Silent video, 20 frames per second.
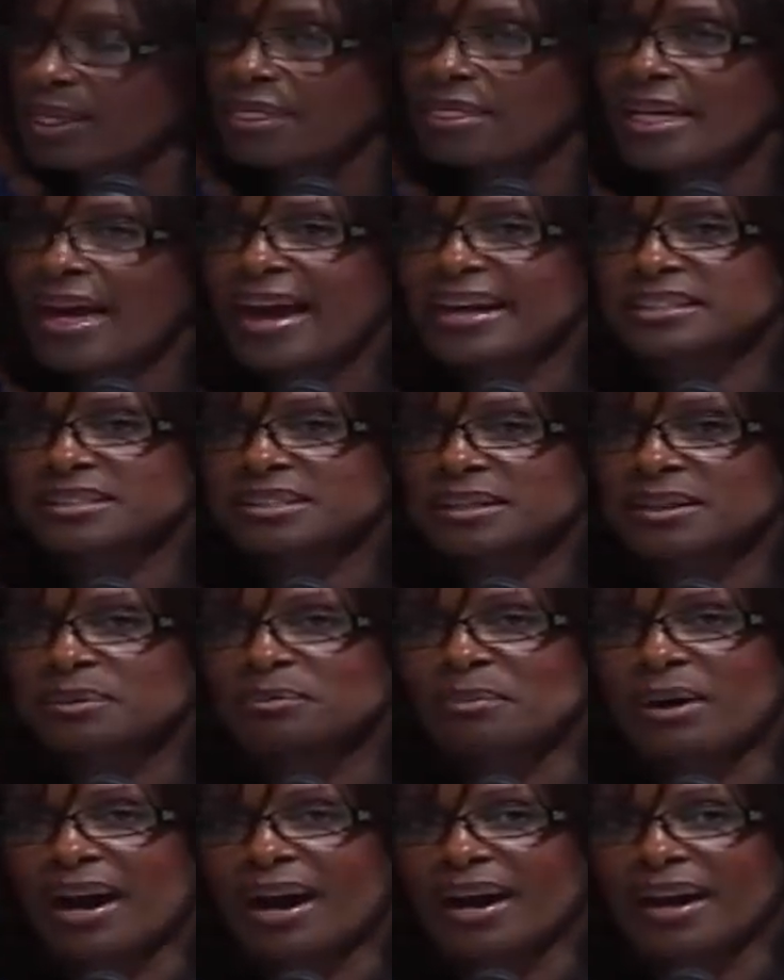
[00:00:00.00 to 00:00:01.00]
that
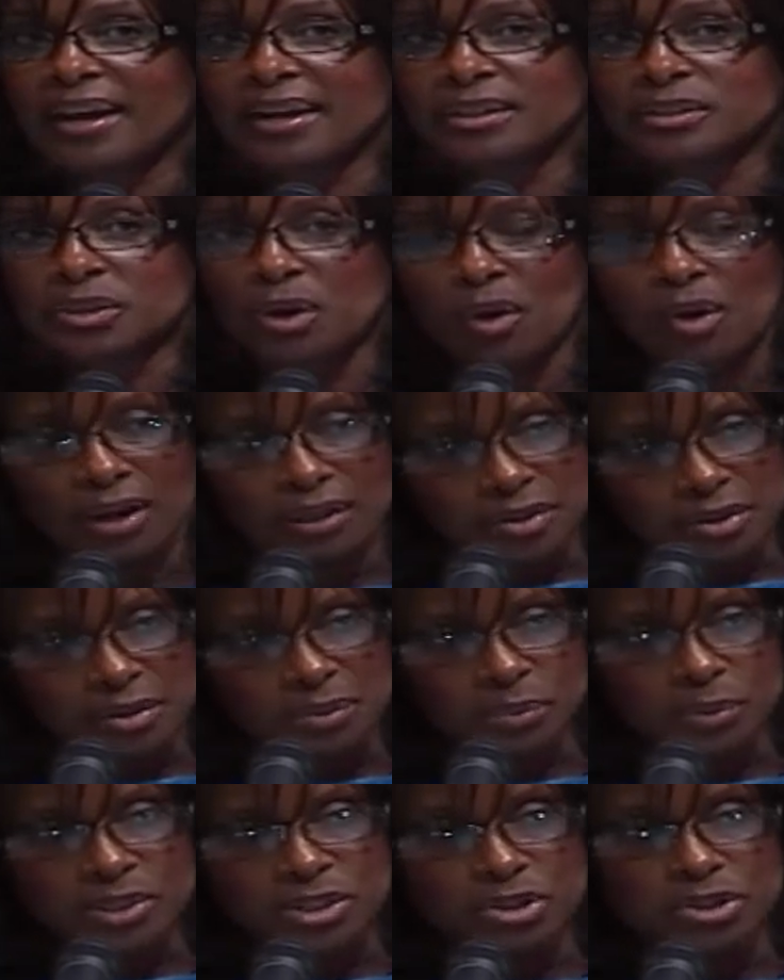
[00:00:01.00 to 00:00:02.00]
my daughter
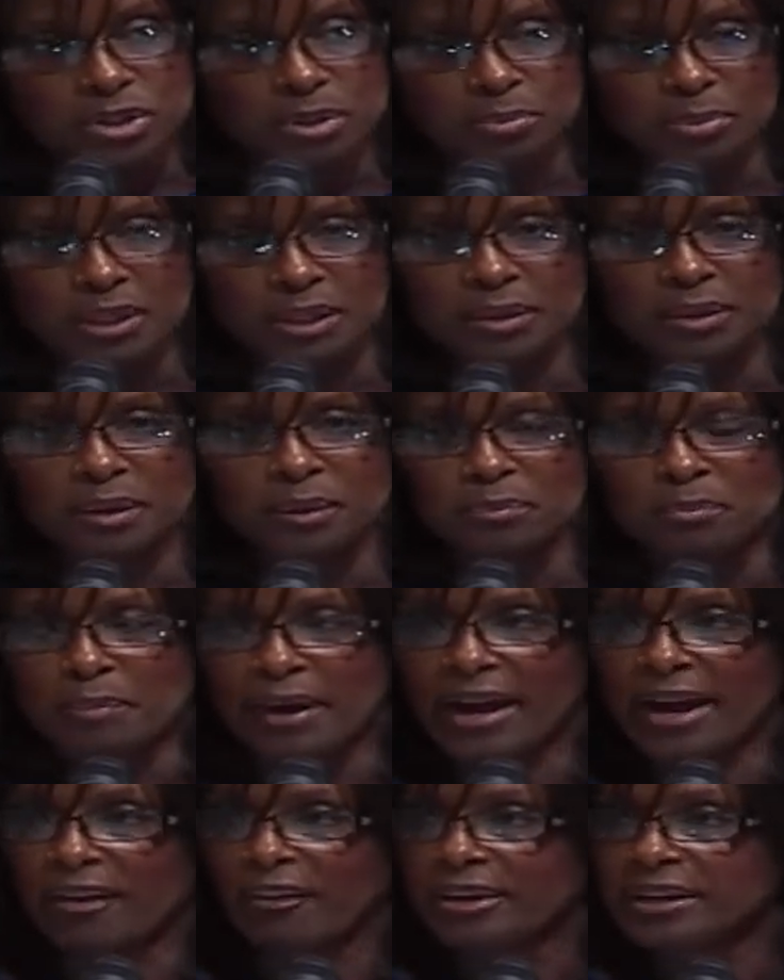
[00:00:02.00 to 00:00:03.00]
was to be
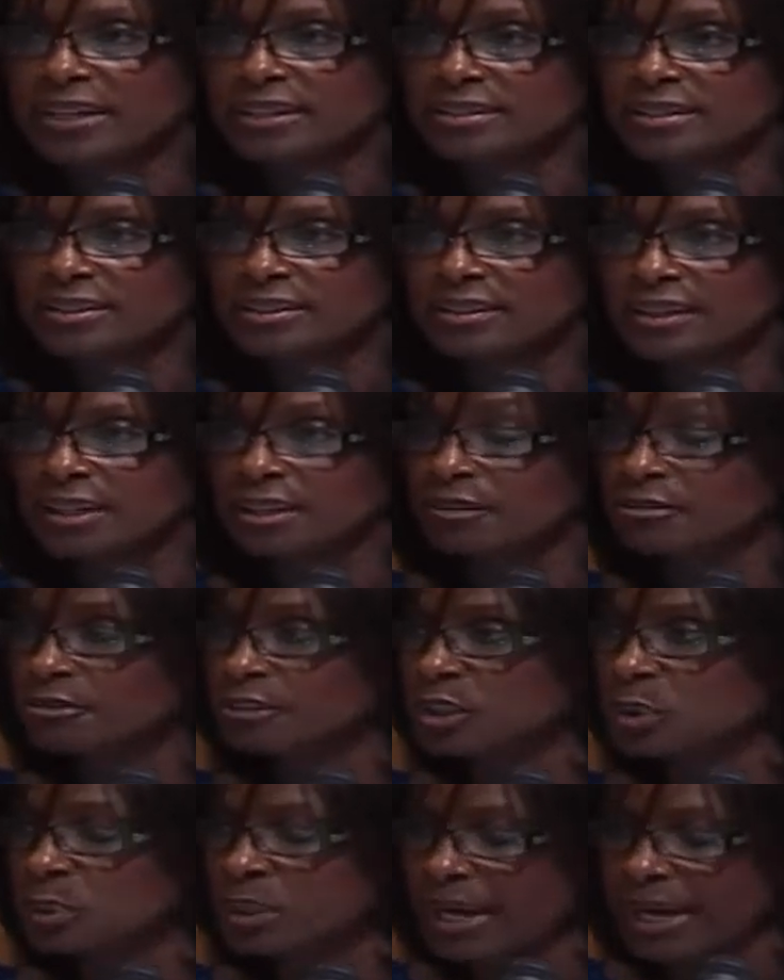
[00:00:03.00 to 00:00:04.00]
married in a
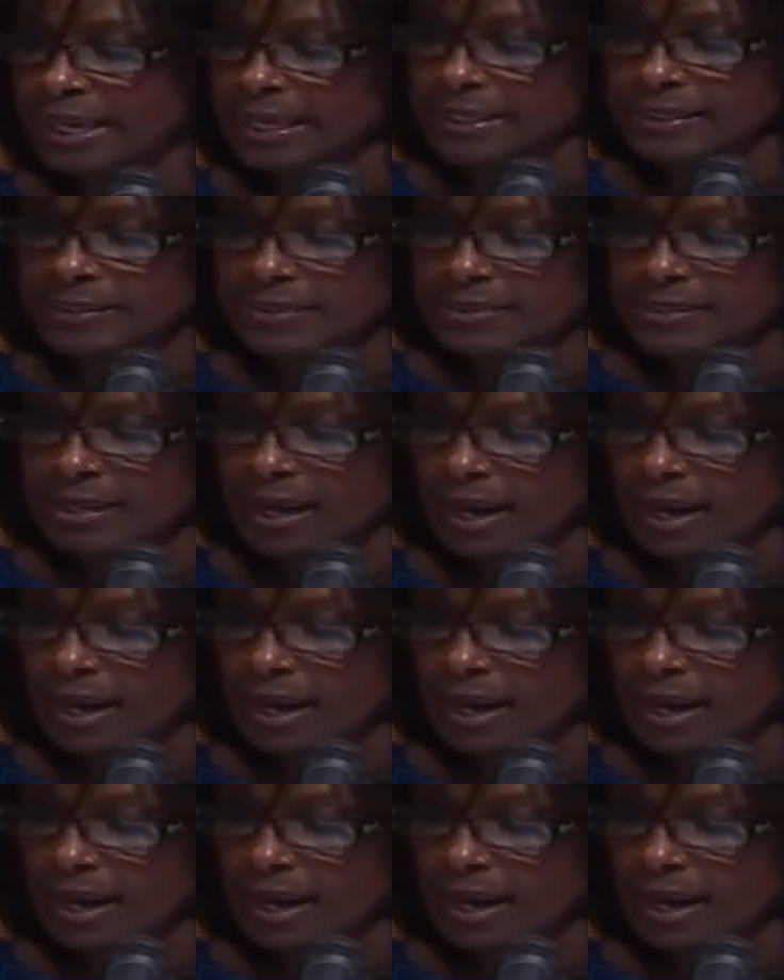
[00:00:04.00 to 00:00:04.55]
few days.